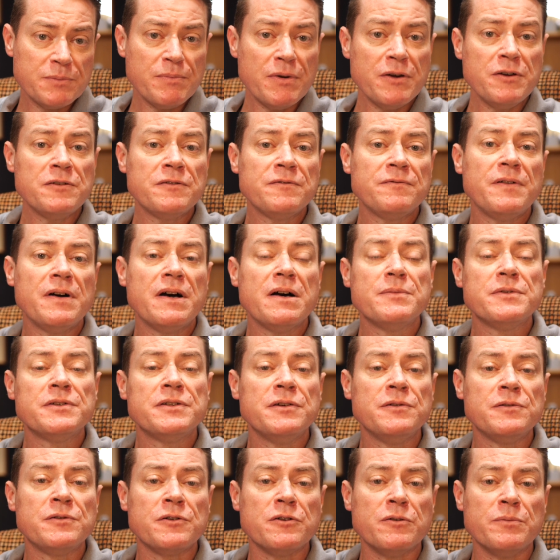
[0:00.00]
most
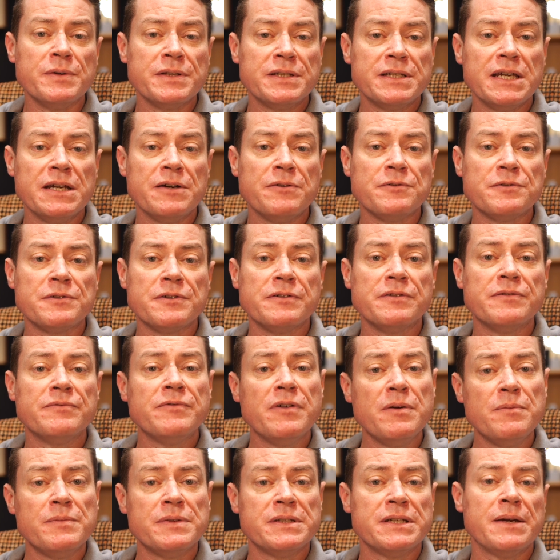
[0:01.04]
pharmaceutical materials are at
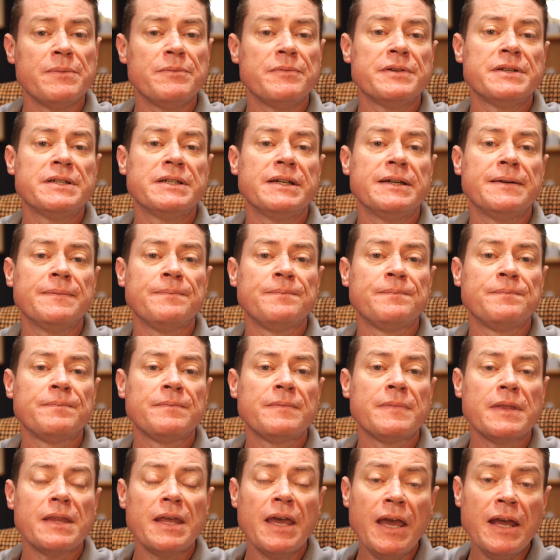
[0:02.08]
room temperature,
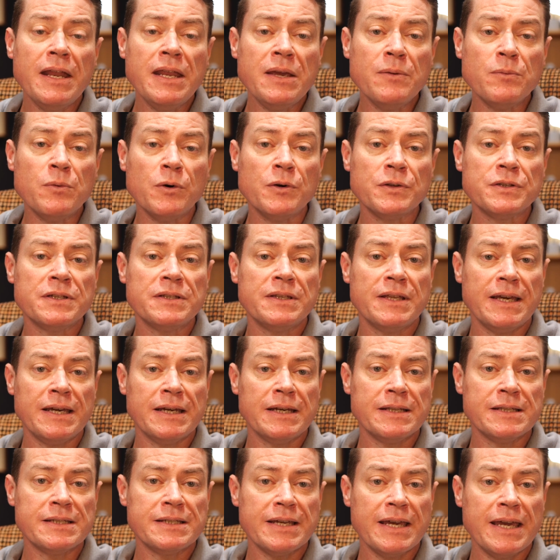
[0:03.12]
any water they
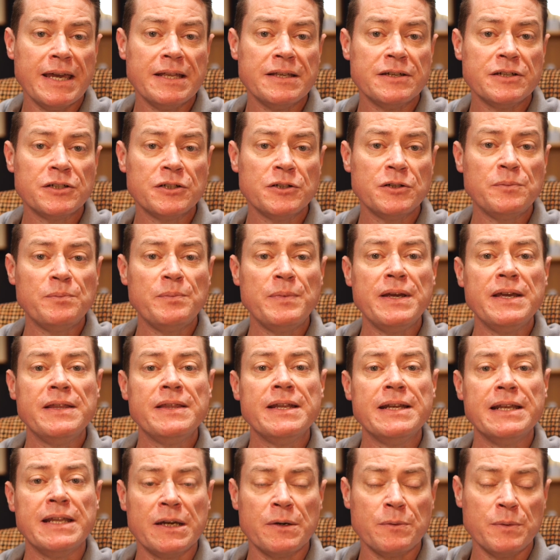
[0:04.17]
contain should be in
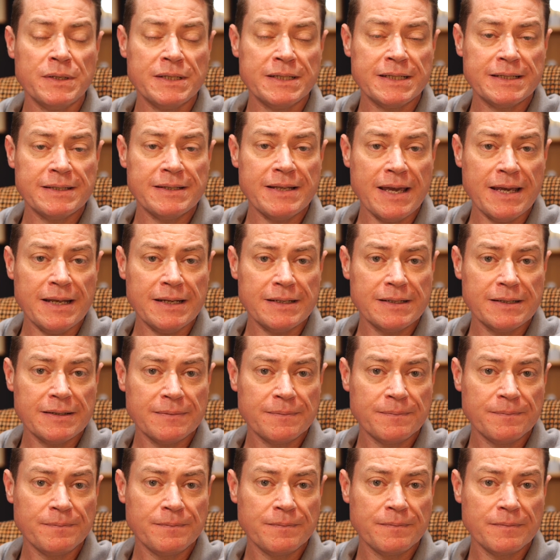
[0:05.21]
the liquid state.
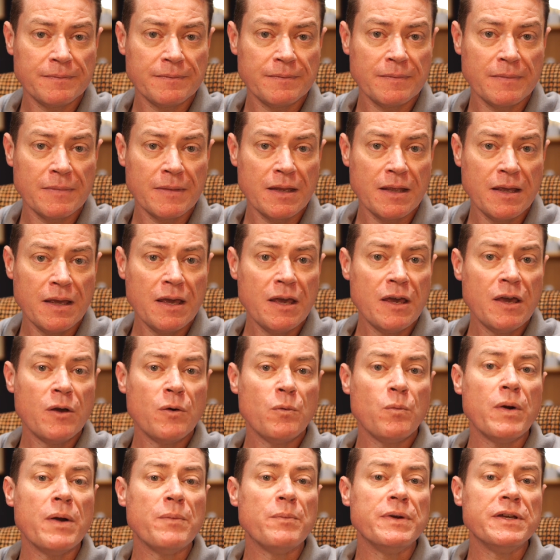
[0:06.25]

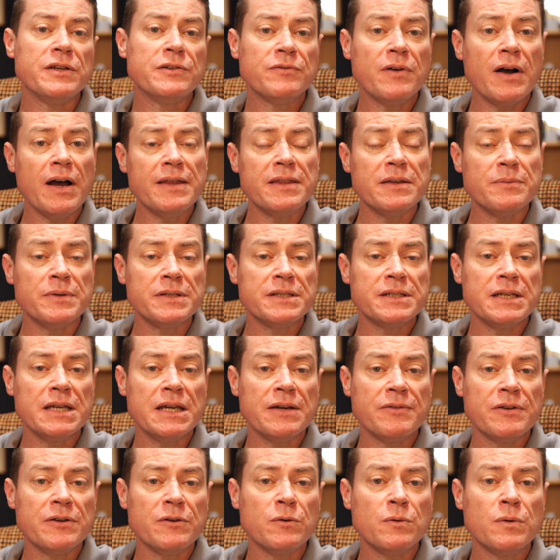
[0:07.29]
When we dry the
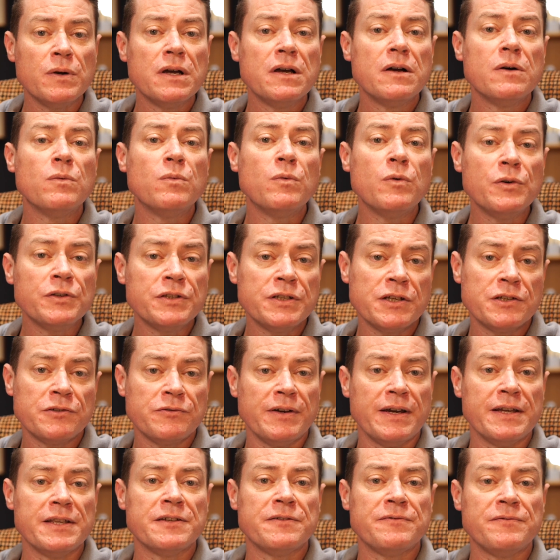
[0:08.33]
material, water
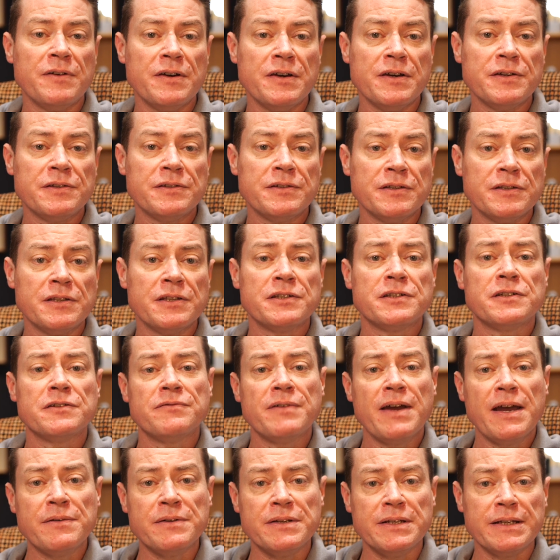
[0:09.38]
transfers to the
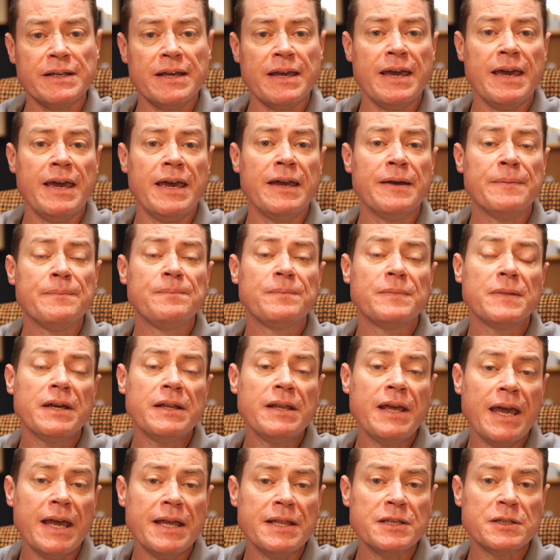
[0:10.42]
surrounding air and
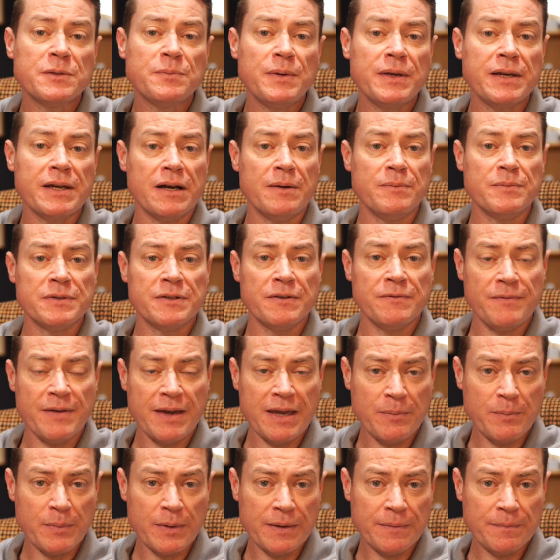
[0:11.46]
hence becomes a
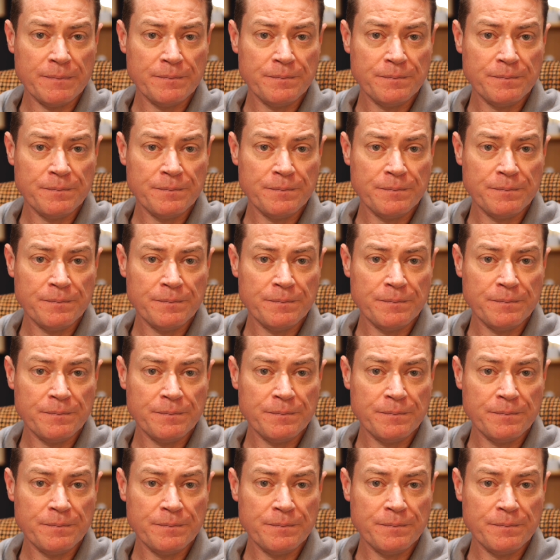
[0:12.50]
vapour.